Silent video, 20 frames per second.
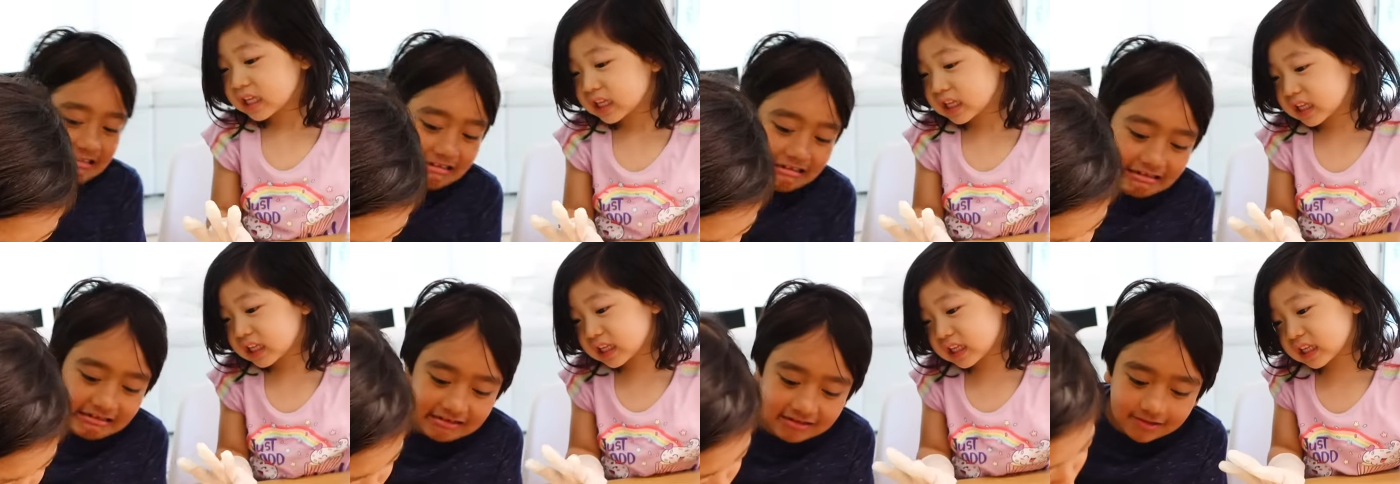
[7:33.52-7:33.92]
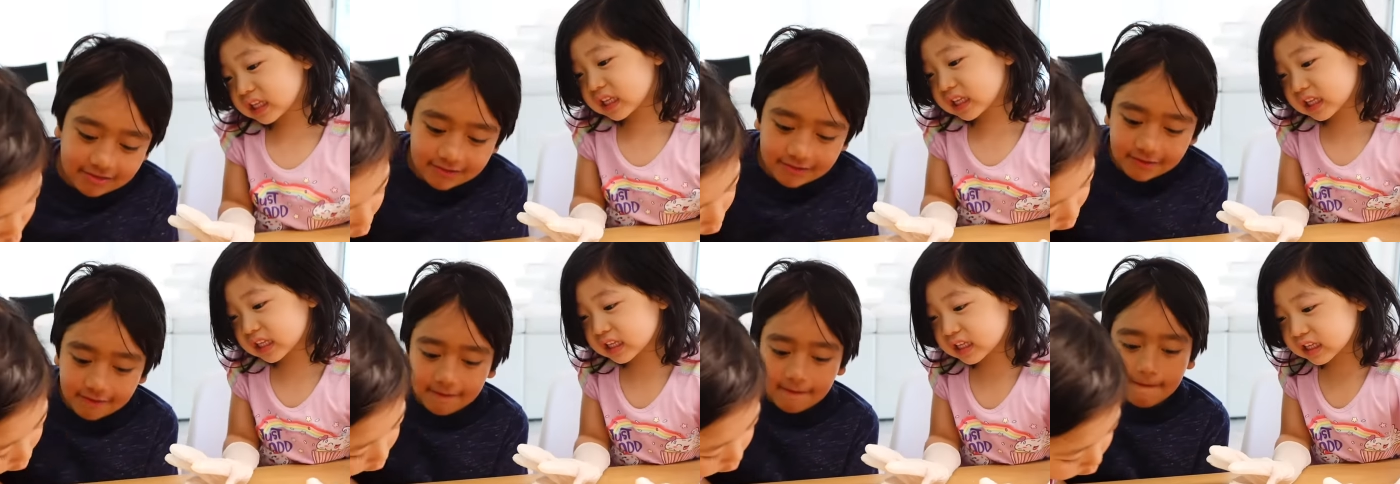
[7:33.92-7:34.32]

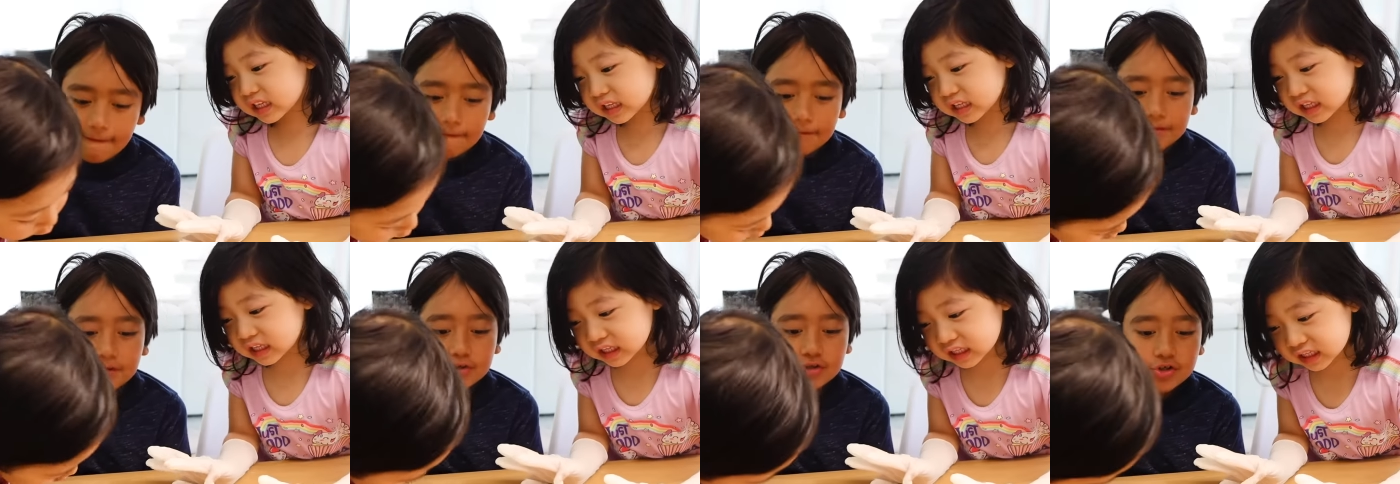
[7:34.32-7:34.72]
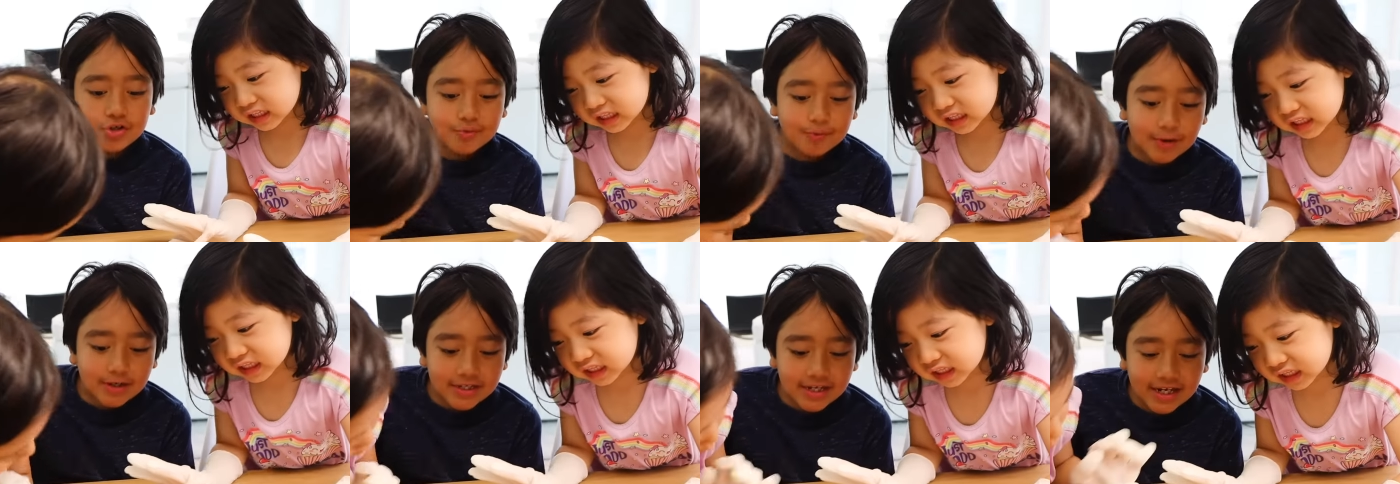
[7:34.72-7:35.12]
Speaker 1: piano. There's yeah, that
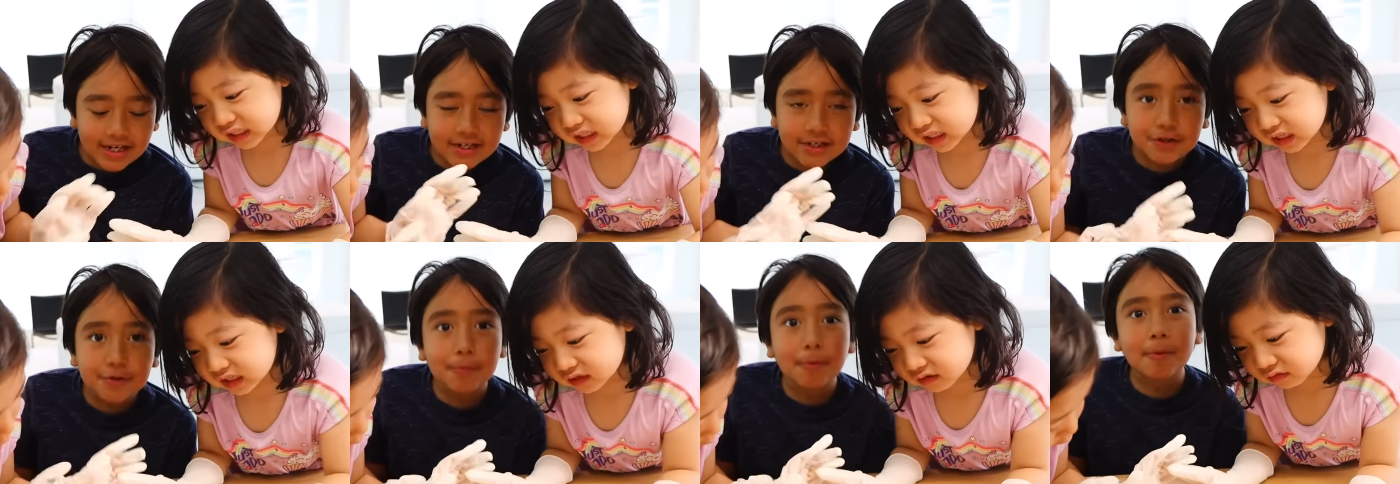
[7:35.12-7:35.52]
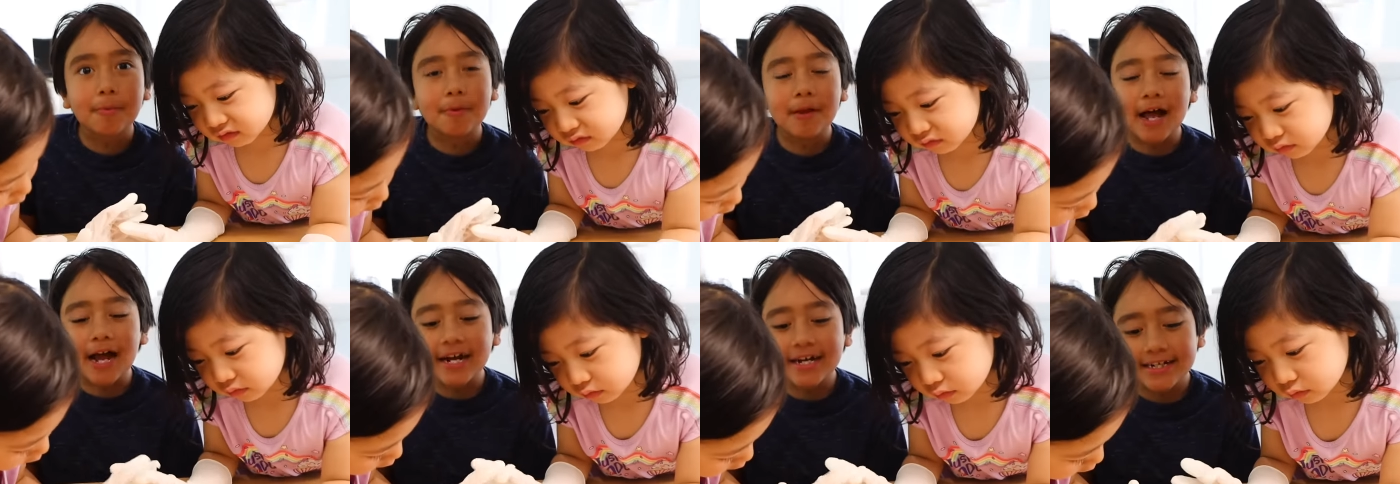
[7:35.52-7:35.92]
one like super
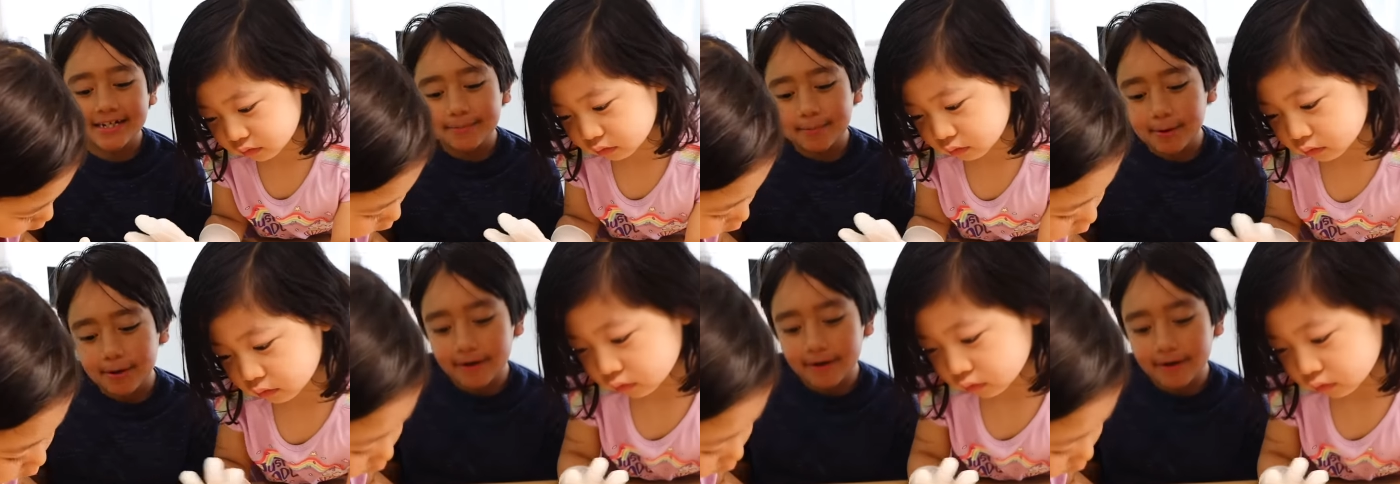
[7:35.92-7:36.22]
black There's a